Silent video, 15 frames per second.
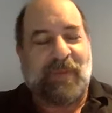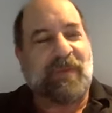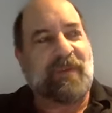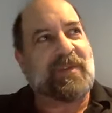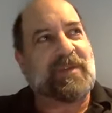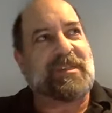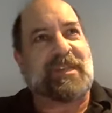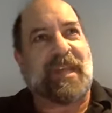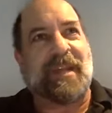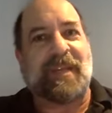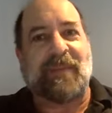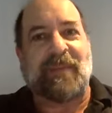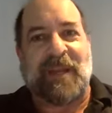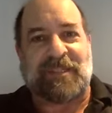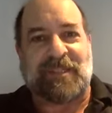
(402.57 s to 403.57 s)

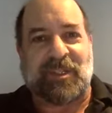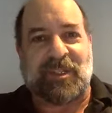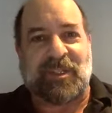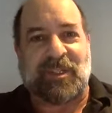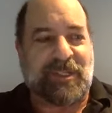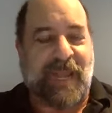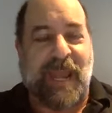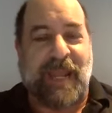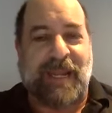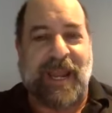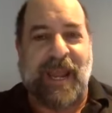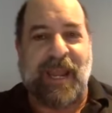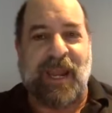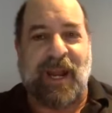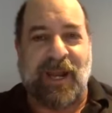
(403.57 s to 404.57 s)
sending messages, and
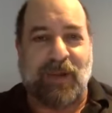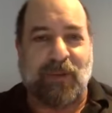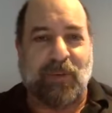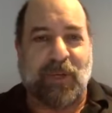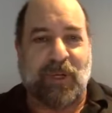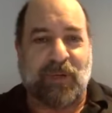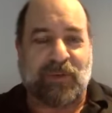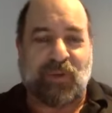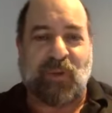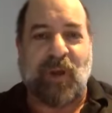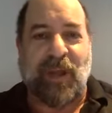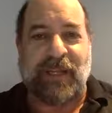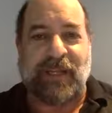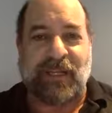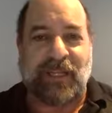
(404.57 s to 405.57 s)
AI will
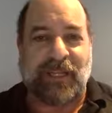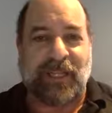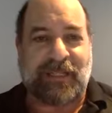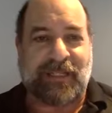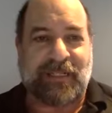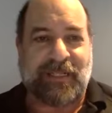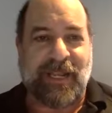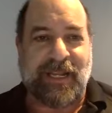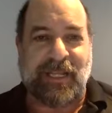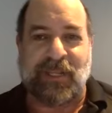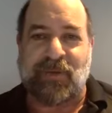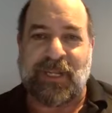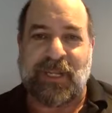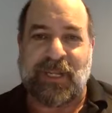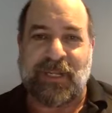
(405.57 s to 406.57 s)
try and collect the data
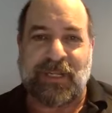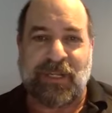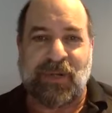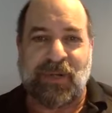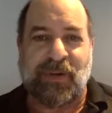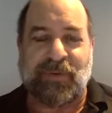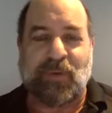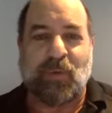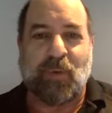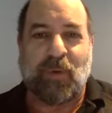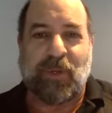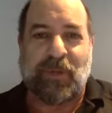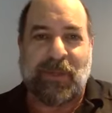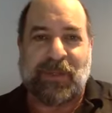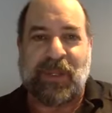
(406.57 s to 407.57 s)
you need. You don't have to
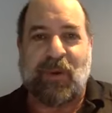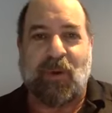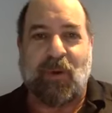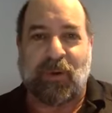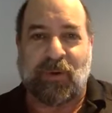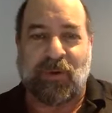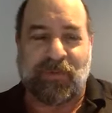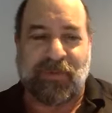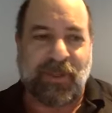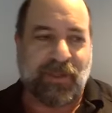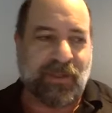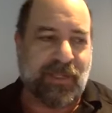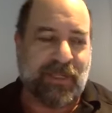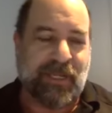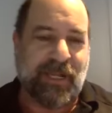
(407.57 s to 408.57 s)
worry about the order of
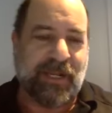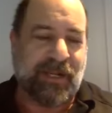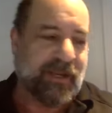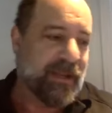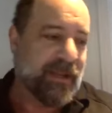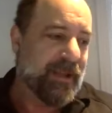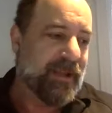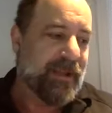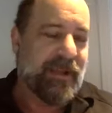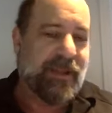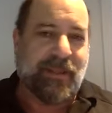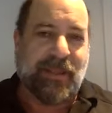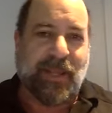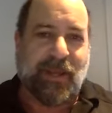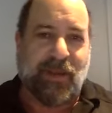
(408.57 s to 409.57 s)
the data
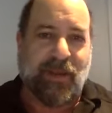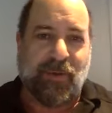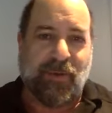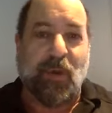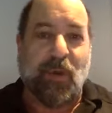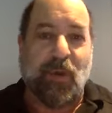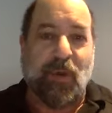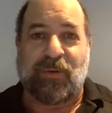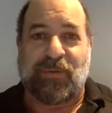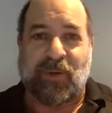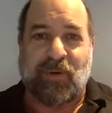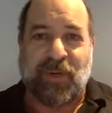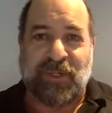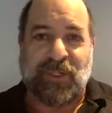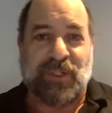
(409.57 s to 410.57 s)
or the order of the
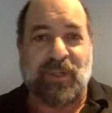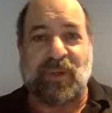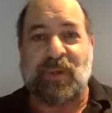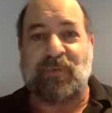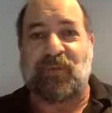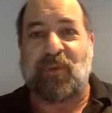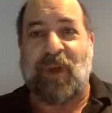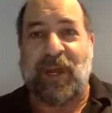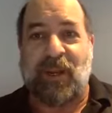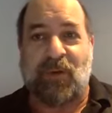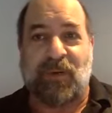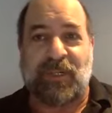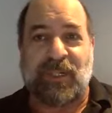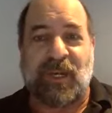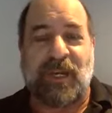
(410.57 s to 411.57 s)
questions. You can
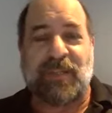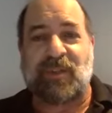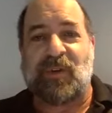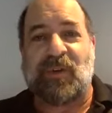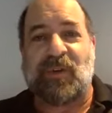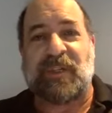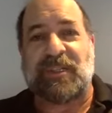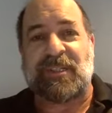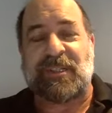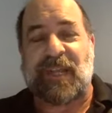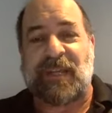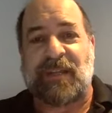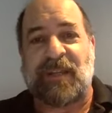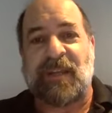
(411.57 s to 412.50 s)
prioritize, or you can set